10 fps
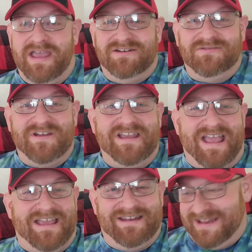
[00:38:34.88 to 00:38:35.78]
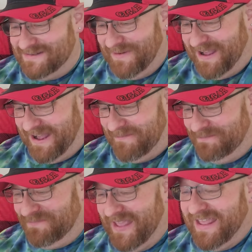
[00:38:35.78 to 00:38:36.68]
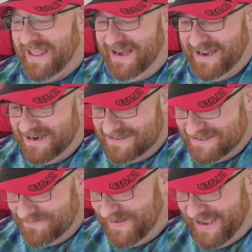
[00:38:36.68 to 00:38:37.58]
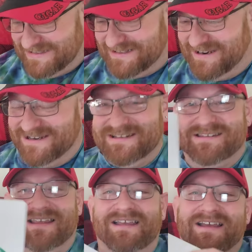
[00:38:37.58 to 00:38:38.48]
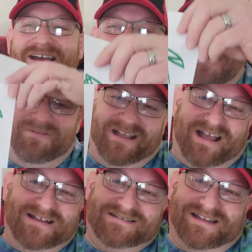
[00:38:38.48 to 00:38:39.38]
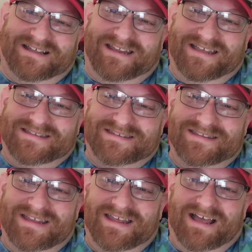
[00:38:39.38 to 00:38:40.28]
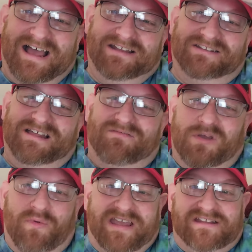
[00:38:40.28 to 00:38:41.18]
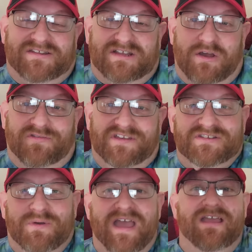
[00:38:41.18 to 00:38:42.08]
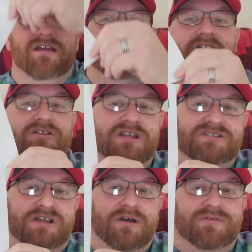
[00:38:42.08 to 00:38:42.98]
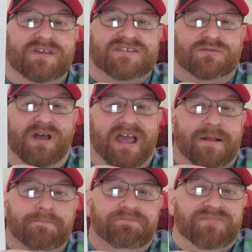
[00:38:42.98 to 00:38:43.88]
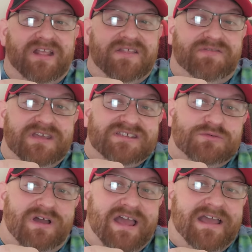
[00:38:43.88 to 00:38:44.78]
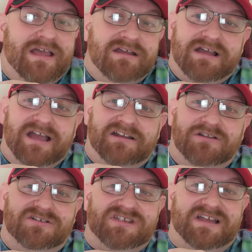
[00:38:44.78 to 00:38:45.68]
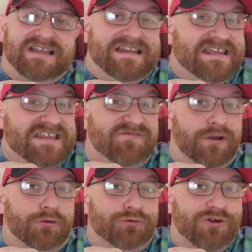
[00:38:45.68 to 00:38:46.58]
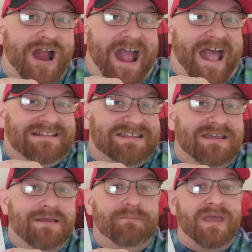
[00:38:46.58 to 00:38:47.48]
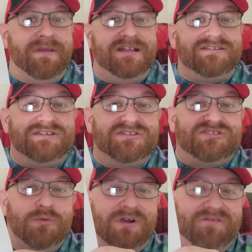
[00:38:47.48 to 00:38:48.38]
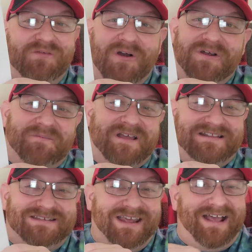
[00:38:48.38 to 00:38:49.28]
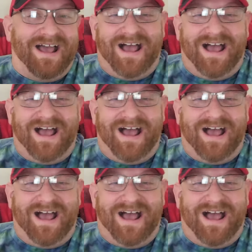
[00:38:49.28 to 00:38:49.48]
Henry and his mom. And here's some pictures. Oh my gosh, look at this. I love it. Wait, does it go this way or does it go this way? This way kind of looks like an evil rat. Maybe it's the sewer varmint.